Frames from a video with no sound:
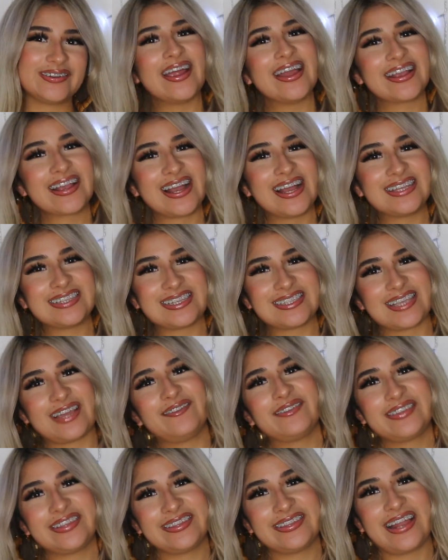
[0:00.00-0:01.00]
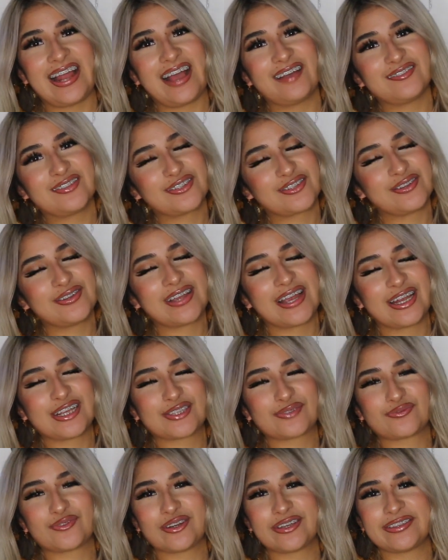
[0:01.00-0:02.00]
Alright guys, that's everything that I have to show you
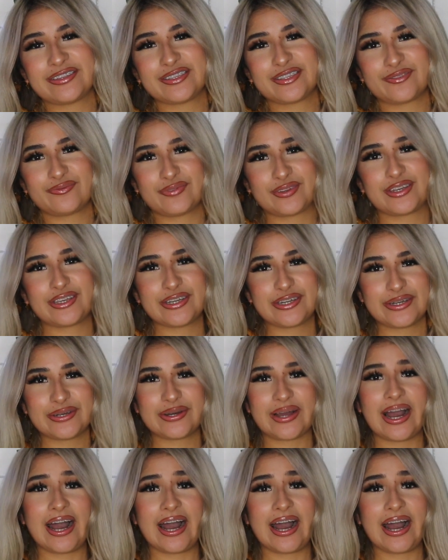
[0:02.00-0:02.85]
guys for this video.